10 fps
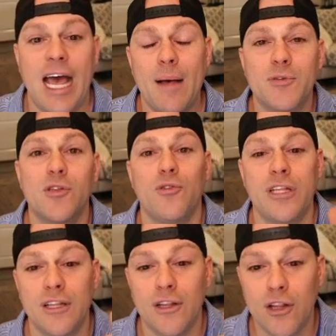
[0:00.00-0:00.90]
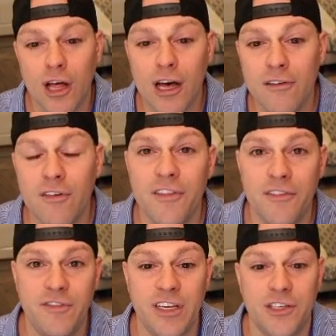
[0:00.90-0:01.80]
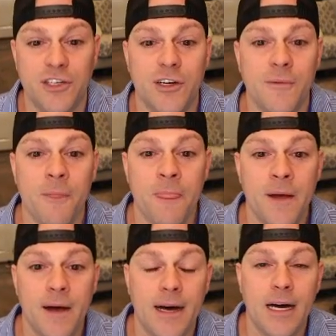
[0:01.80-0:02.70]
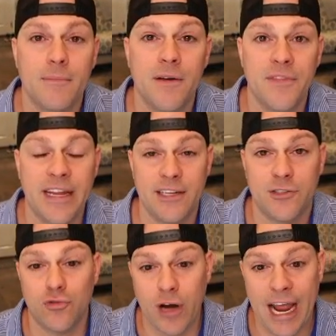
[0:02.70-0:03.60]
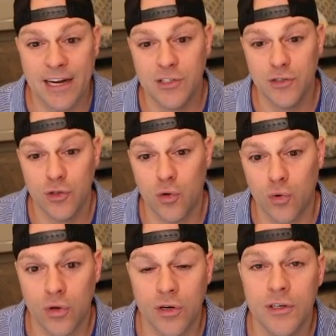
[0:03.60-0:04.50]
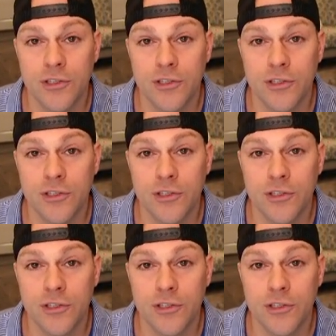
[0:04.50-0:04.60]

Absolutely love the feature um, that it tracks your